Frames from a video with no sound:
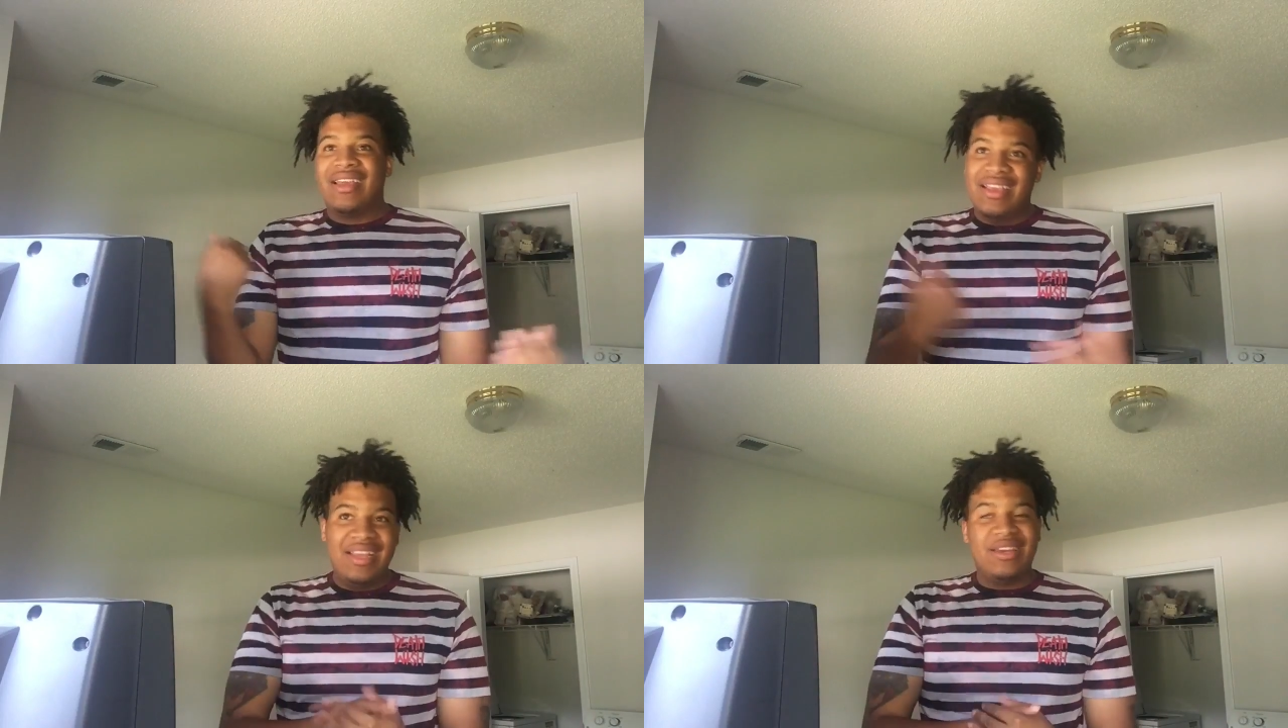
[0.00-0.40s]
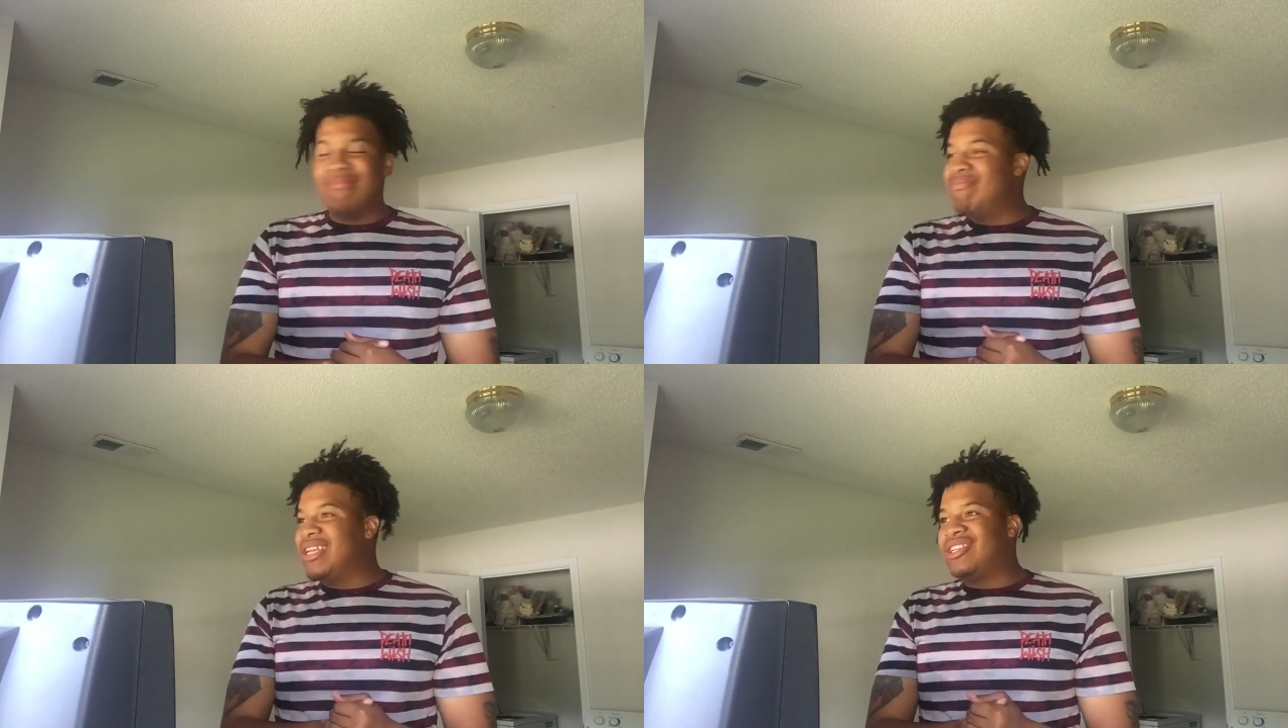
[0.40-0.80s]
eat
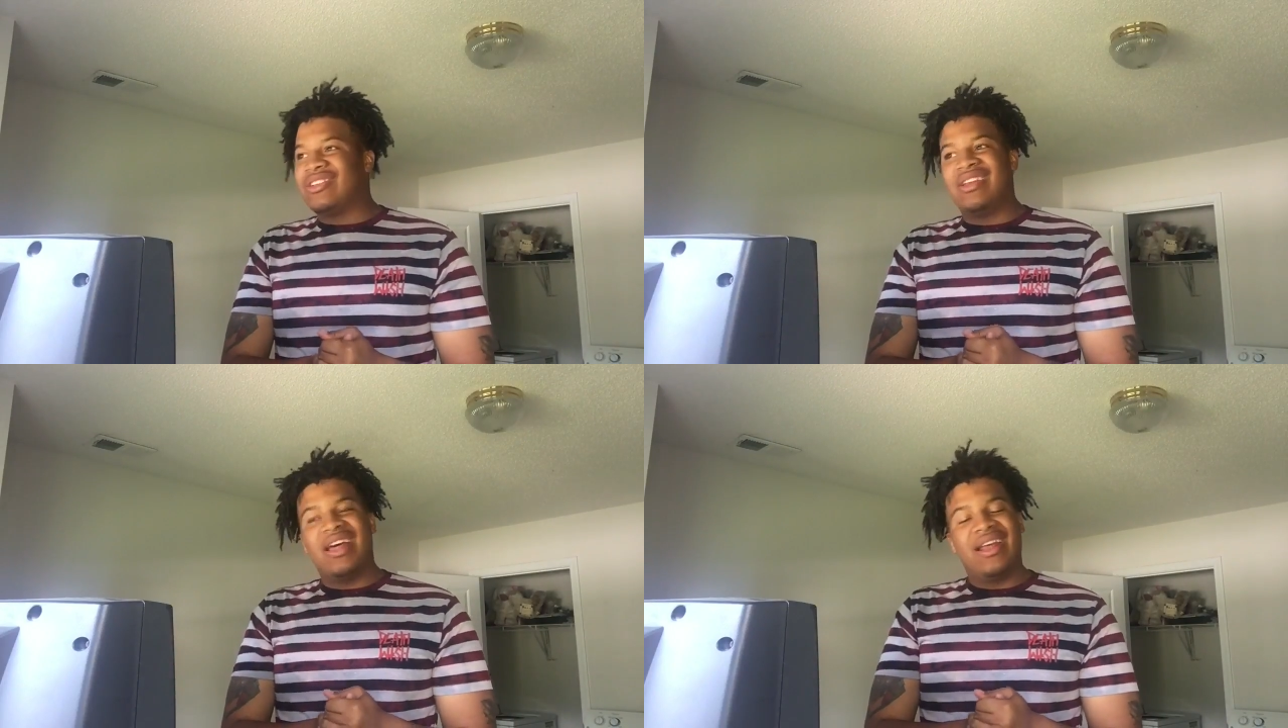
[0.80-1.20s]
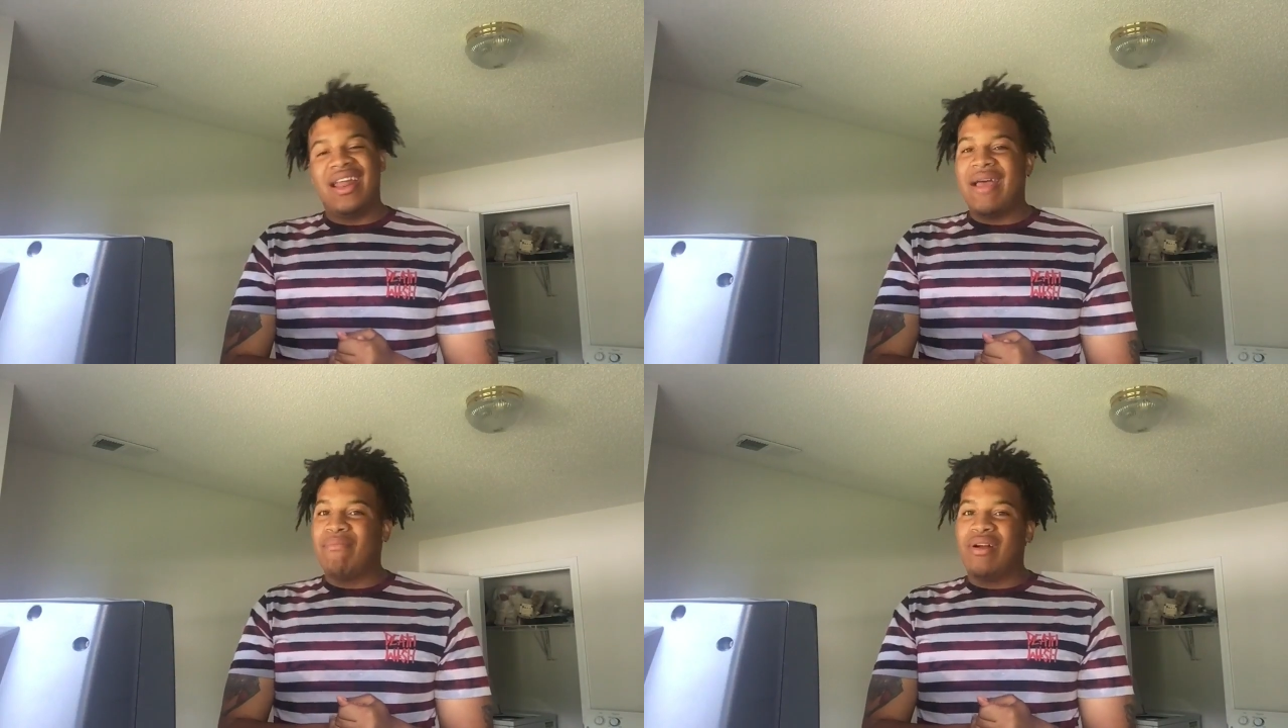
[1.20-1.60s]
them bitches, or none of
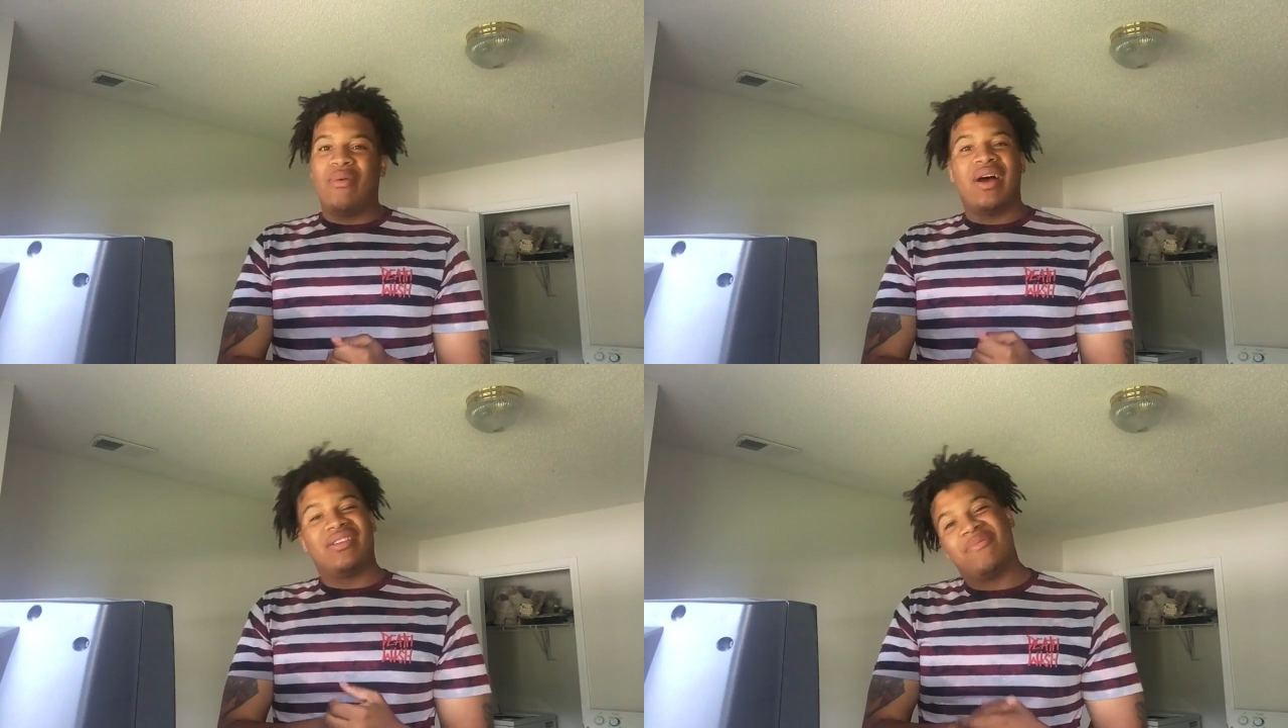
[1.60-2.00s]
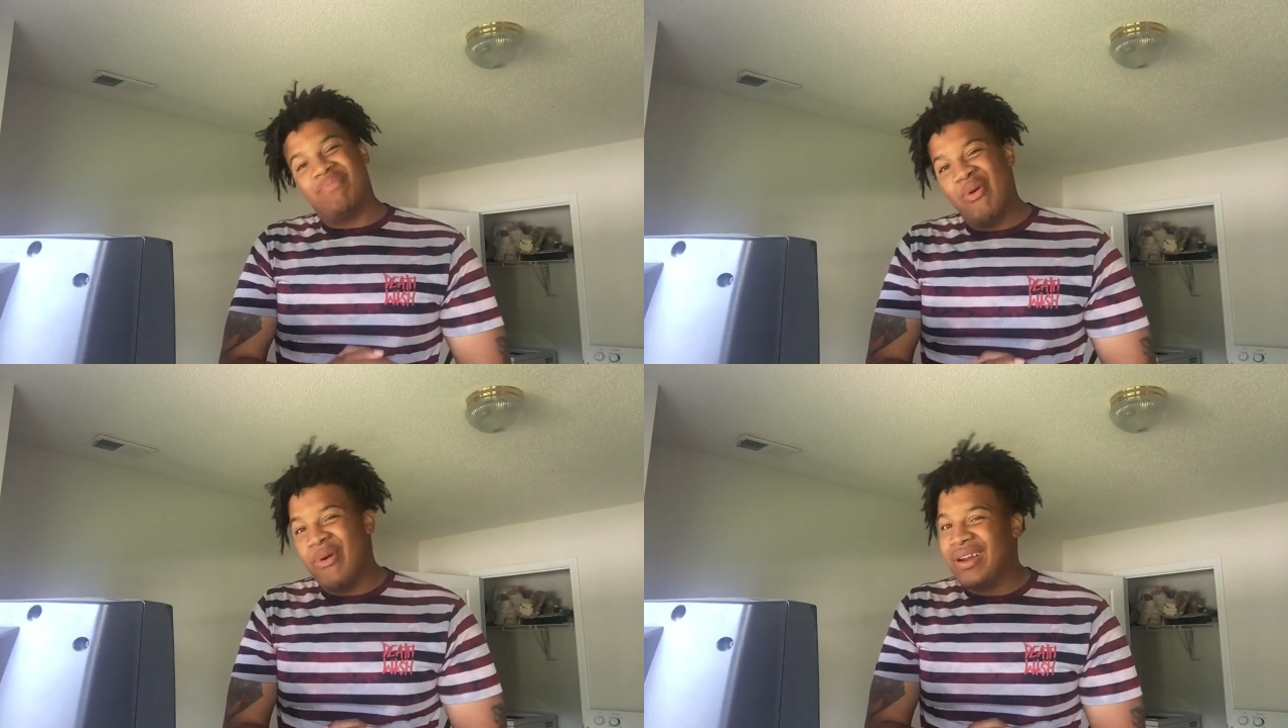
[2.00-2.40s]
that, bro, watch some
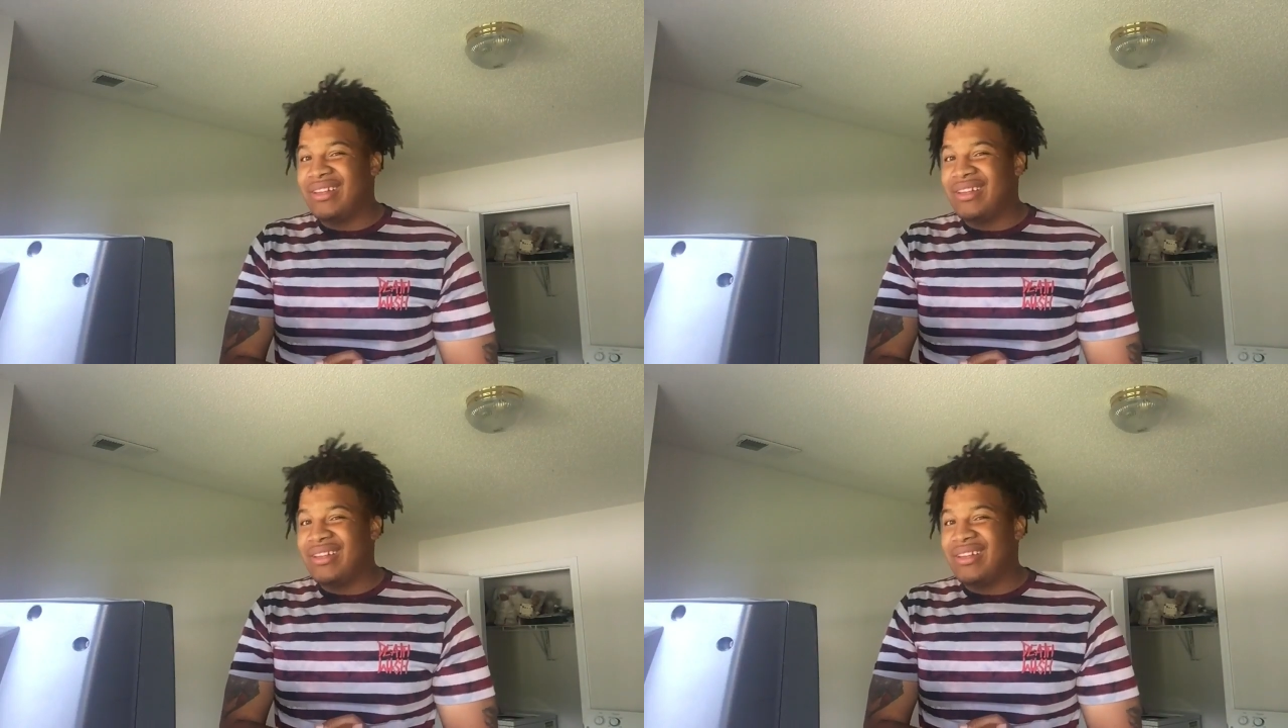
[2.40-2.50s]
porn.